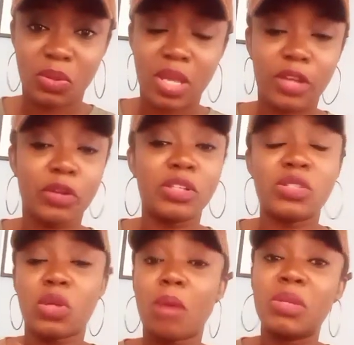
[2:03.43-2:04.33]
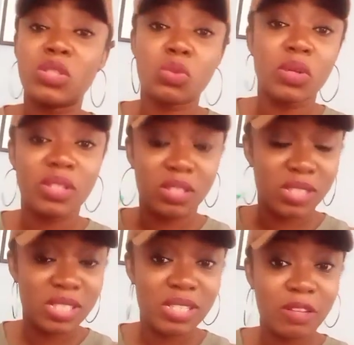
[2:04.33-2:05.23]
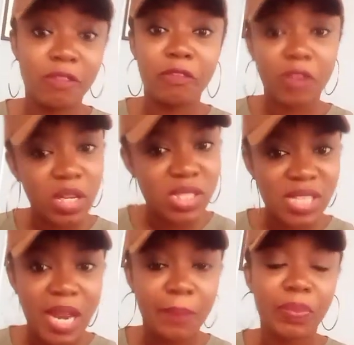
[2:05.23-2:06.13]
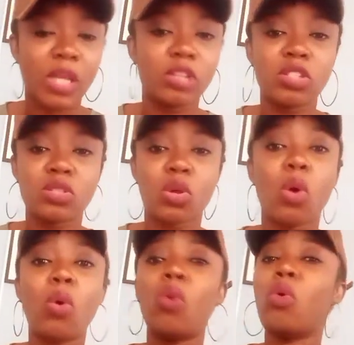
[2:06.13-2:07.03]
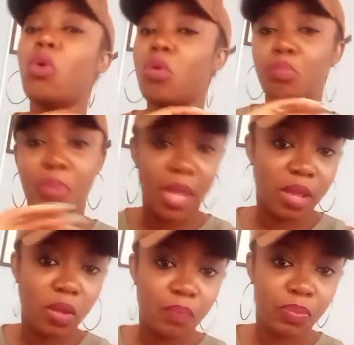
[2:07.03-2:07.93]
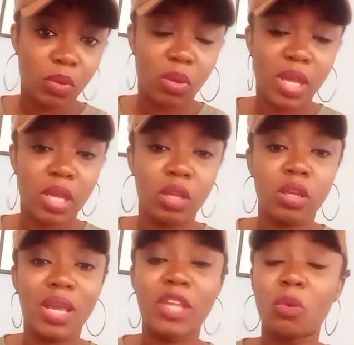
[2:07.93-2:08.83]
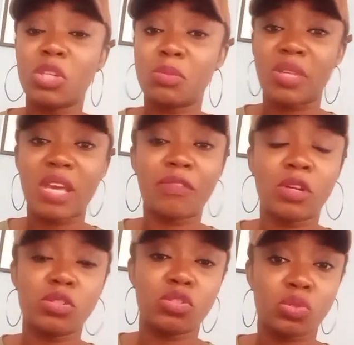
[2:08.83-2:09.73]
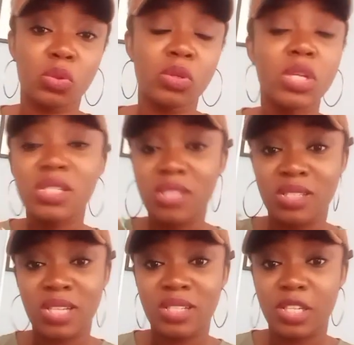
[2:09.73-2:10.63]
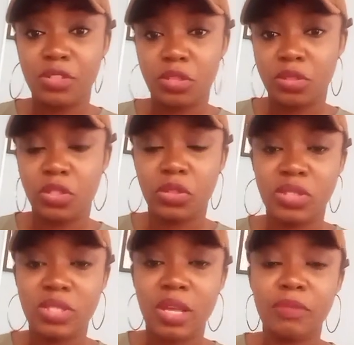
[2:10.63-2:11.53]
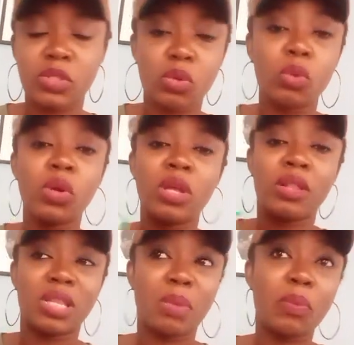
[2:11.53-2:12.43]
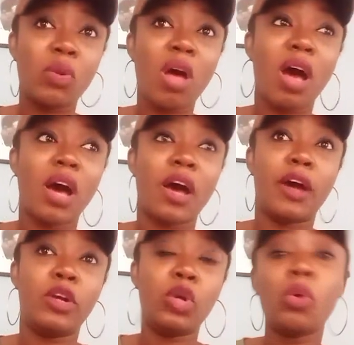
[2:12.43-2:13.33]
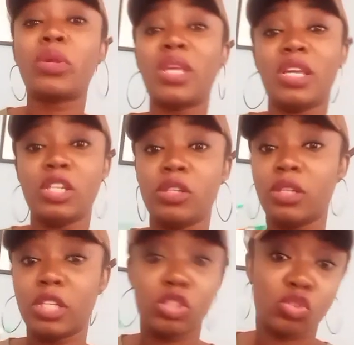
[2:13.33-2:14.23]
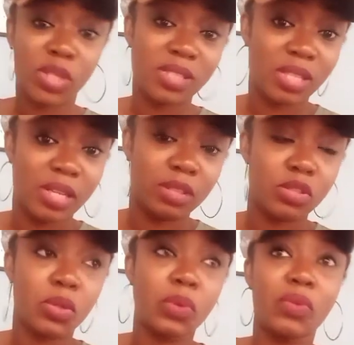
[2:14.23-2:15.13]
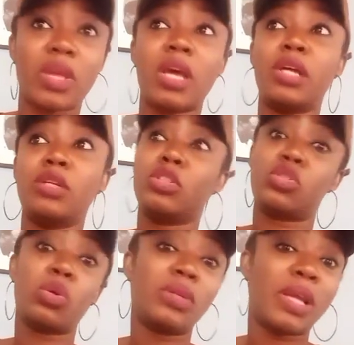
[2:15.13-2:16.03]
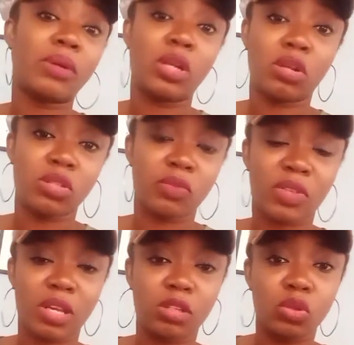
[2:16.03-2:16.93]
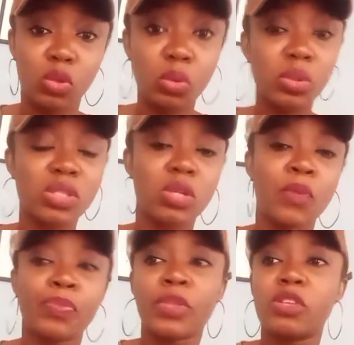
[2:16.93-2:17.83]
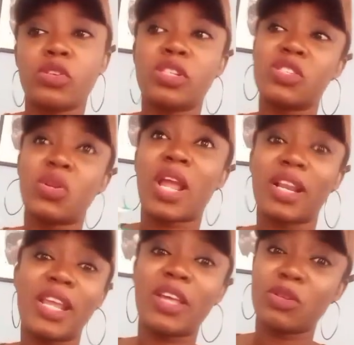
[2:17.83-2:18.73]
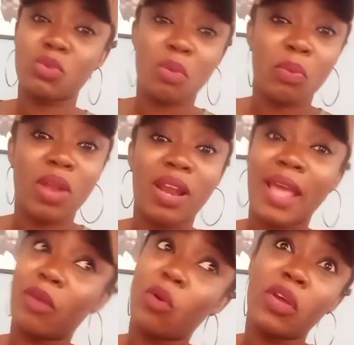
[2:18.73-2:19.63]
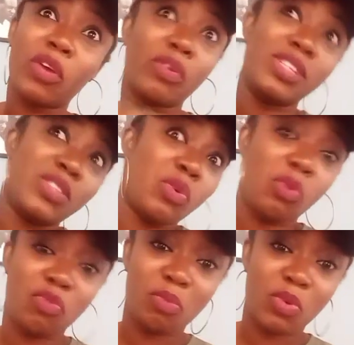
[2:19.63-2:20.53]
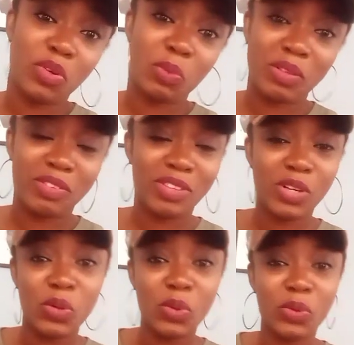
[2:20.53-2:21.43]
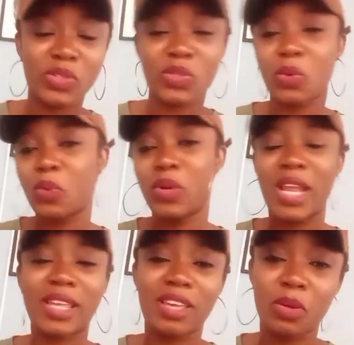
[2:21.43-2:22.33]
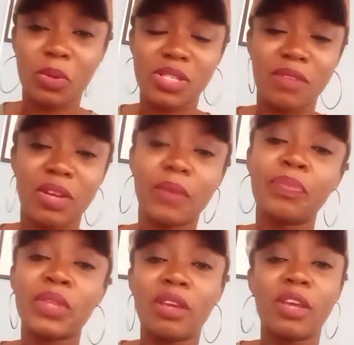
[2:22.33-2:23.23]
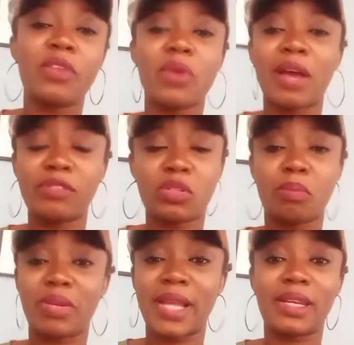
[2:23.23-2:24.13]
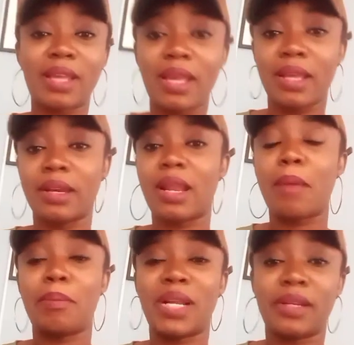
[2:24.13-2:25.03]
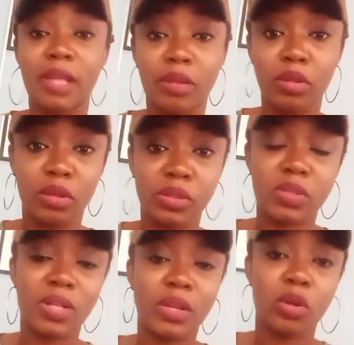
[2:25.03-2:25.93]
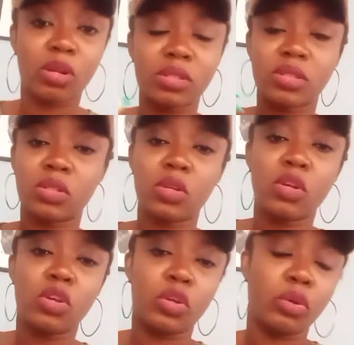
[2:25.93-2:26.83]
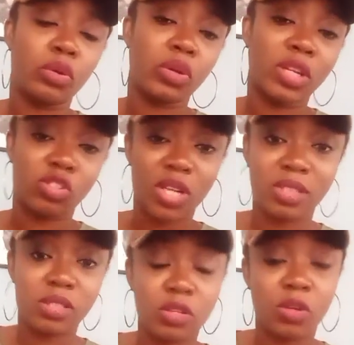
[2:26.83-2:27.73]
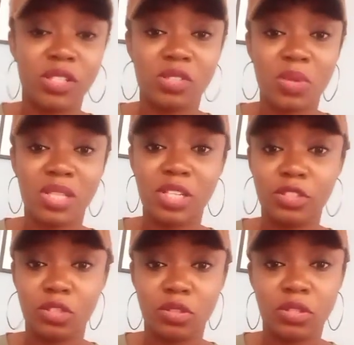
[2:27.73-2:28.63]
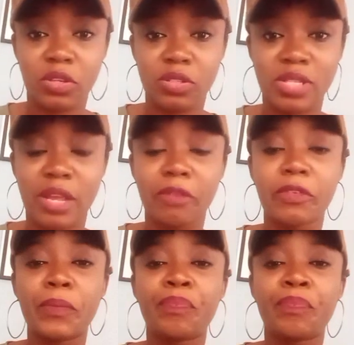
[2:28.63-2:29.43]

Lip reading: Okay, you don't need to come into the city first time and you just go big. Okay, and you want to be careful not to draw certain attention to yourself. So the people are low key in dressing, so they tone down a lot of their looks. So it is not like Lagos where people are like going crazy on overboard with looks or lecky or whatever. Here you have to blend in and blend in good so that you're not, you don't attract unnecessary attention to yourself.